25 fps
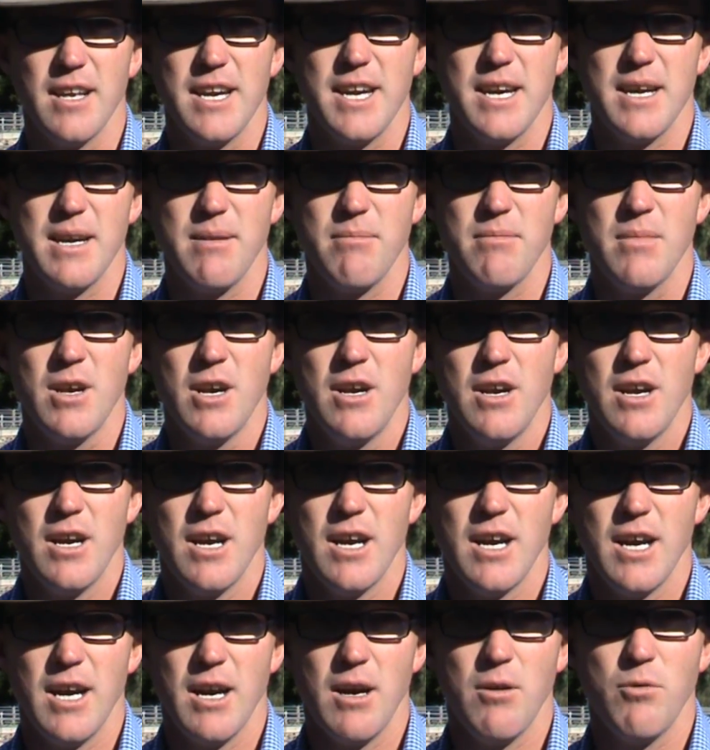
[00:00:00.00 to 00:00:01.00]
lamb,
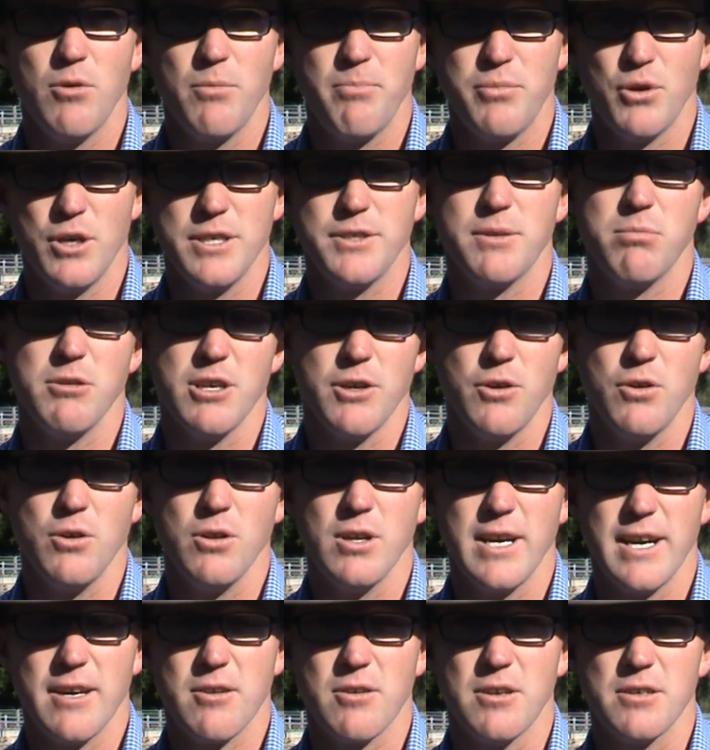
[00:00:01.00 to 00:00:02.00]
were principally
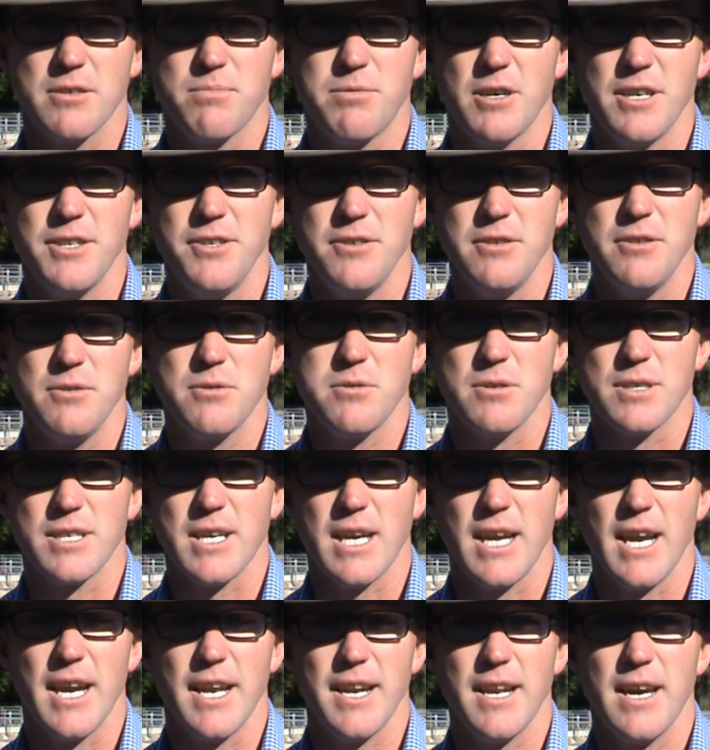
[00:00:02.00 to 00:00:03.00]
all our crossbred ewes were
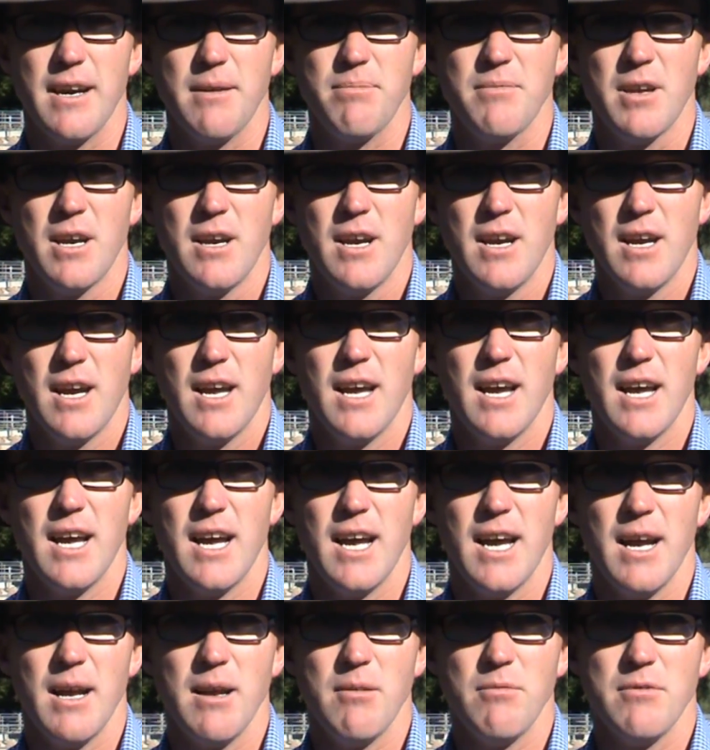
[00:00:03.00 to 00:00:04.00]
scanned up,
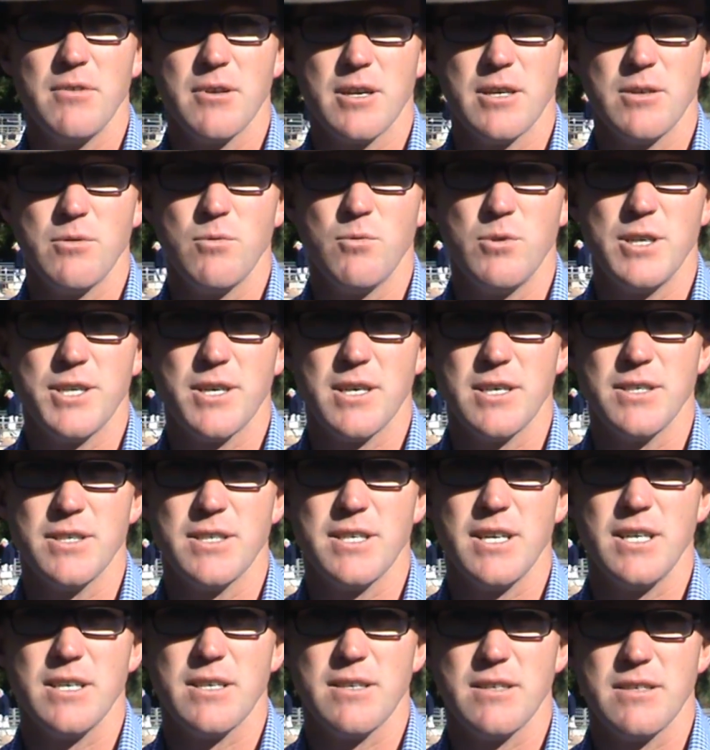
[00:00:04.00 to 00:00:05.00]
which
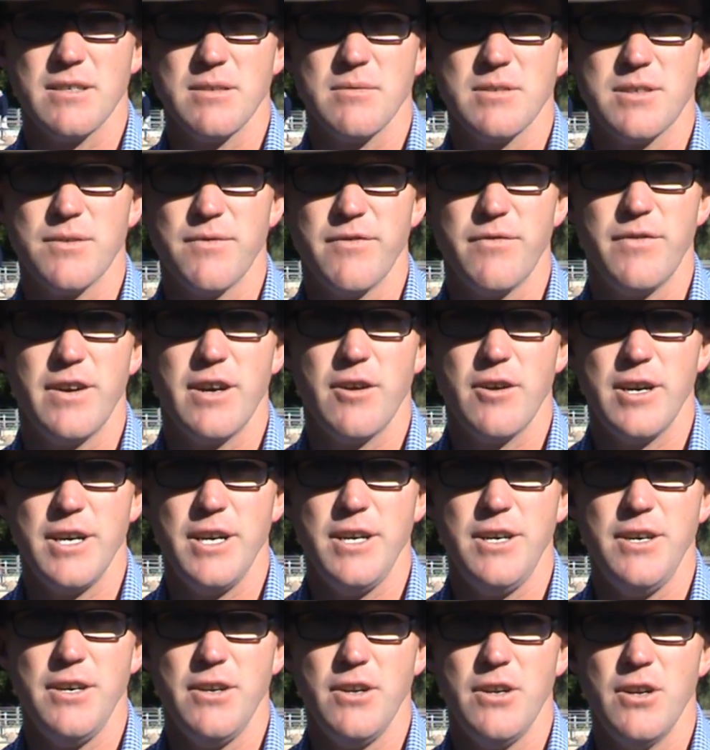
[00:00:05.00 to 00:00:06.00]
consisted of some
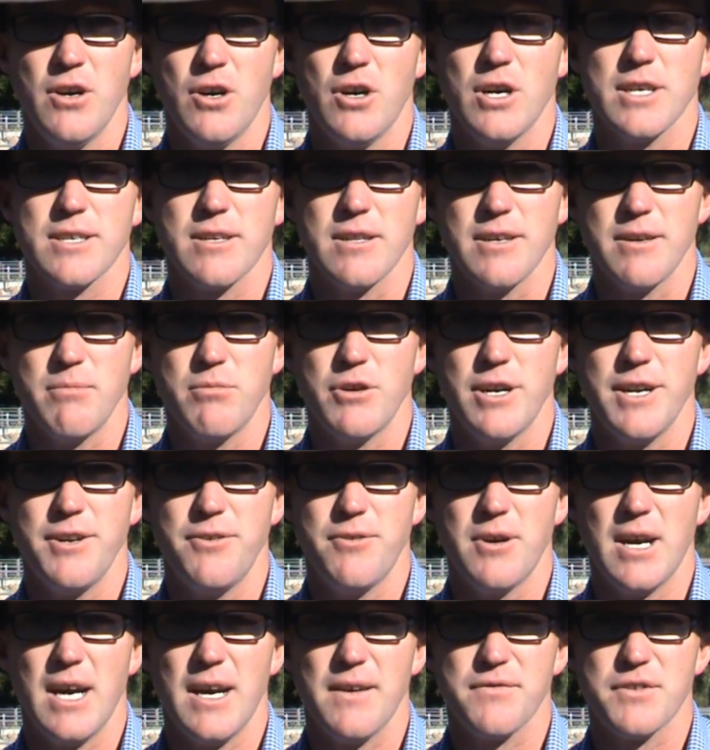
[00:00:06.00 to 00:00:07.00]
very nicely bred
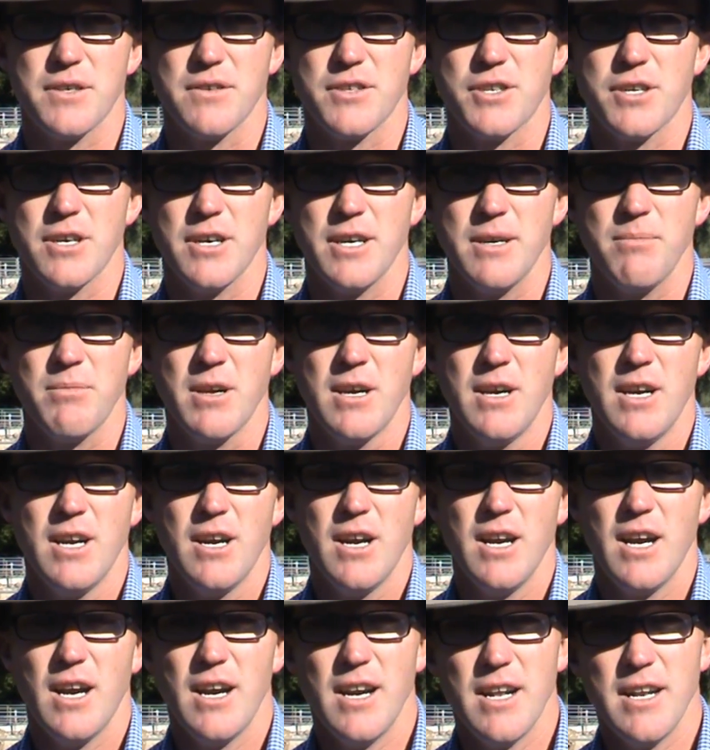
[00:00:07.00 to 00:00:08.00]
drafts of sheep.
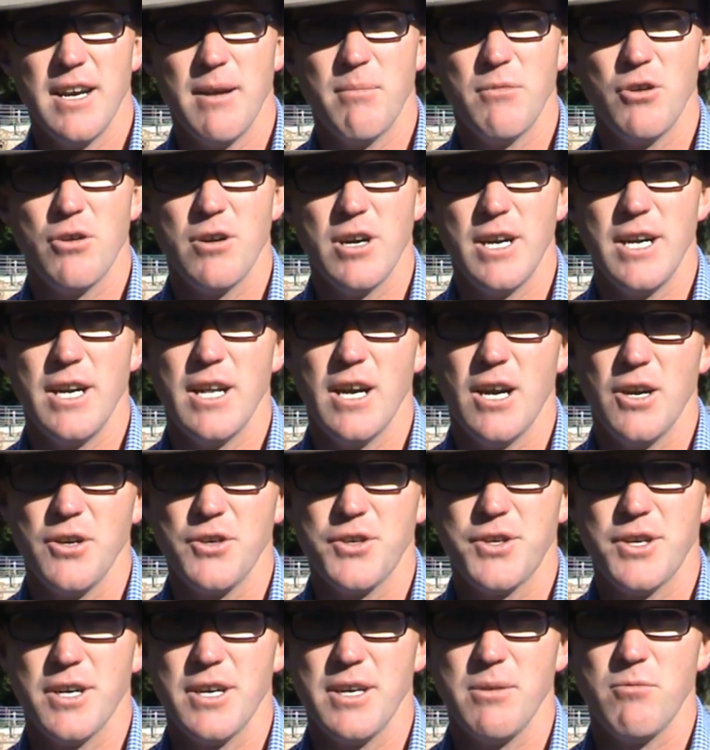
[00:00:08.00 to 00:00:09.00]
Merino
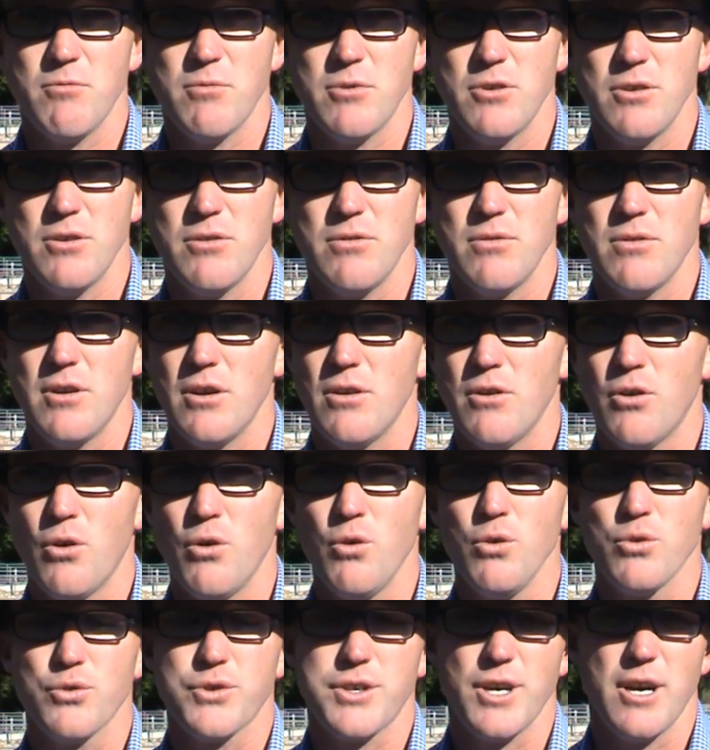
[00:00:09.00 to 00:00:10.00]
sheep were
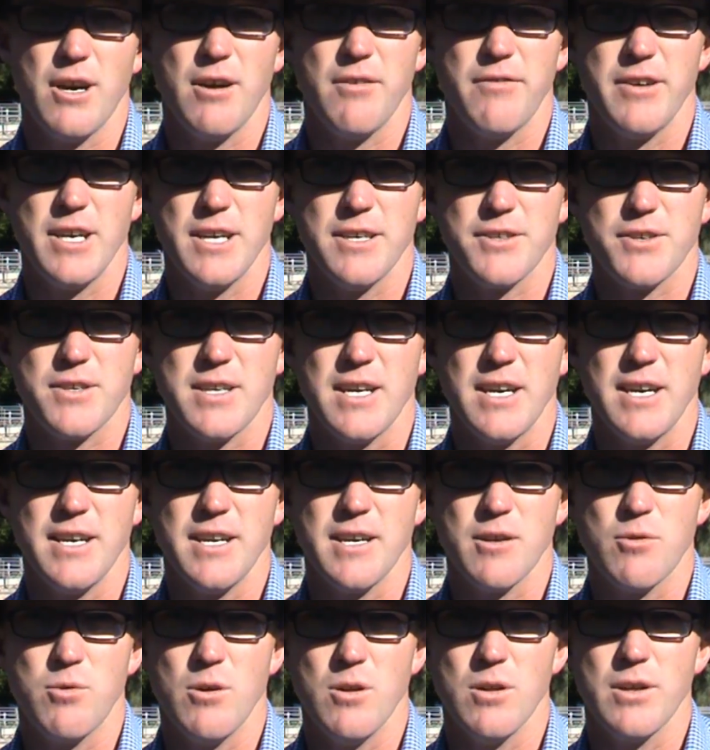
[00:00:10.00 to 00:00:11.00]
also of
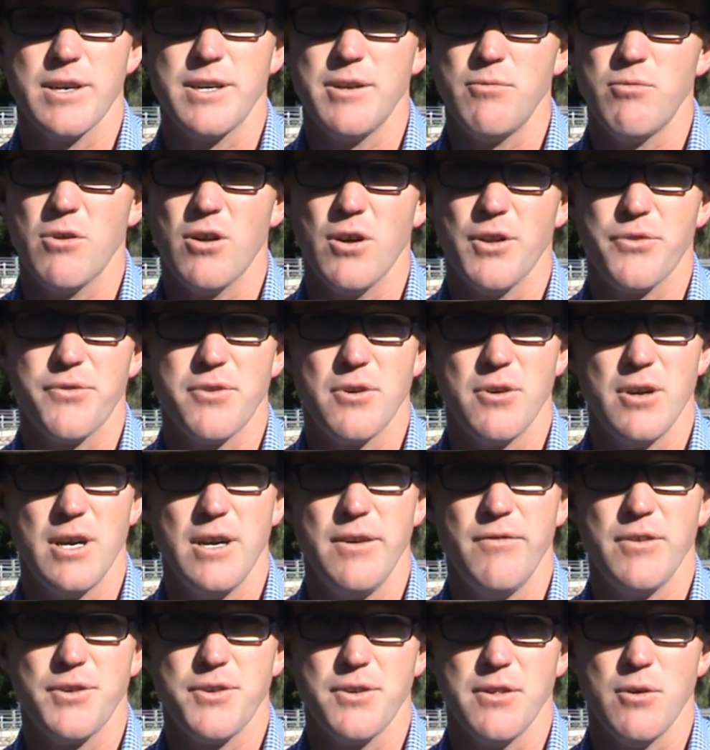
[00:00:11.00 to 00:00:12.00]
outstanding quality right through
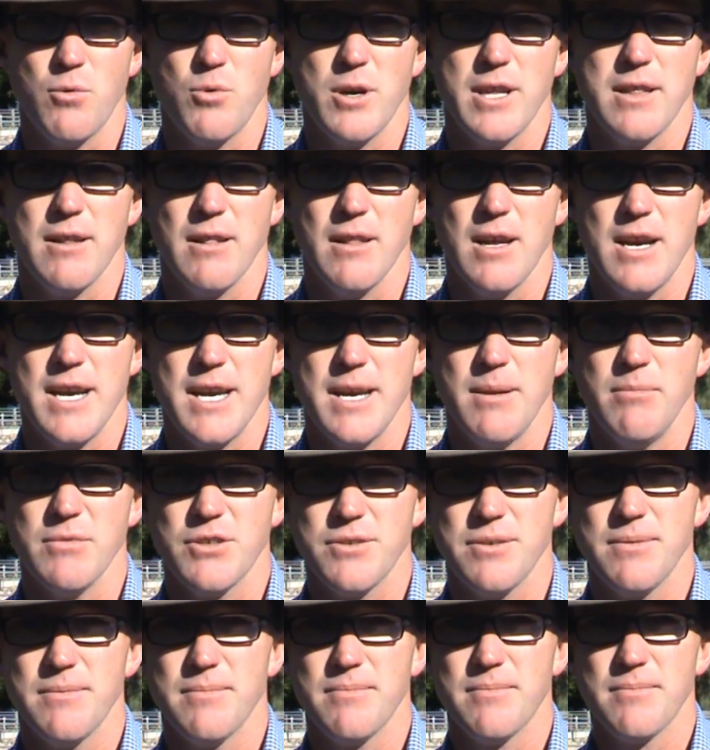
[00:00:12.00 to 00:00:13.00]
even to the wether lambs.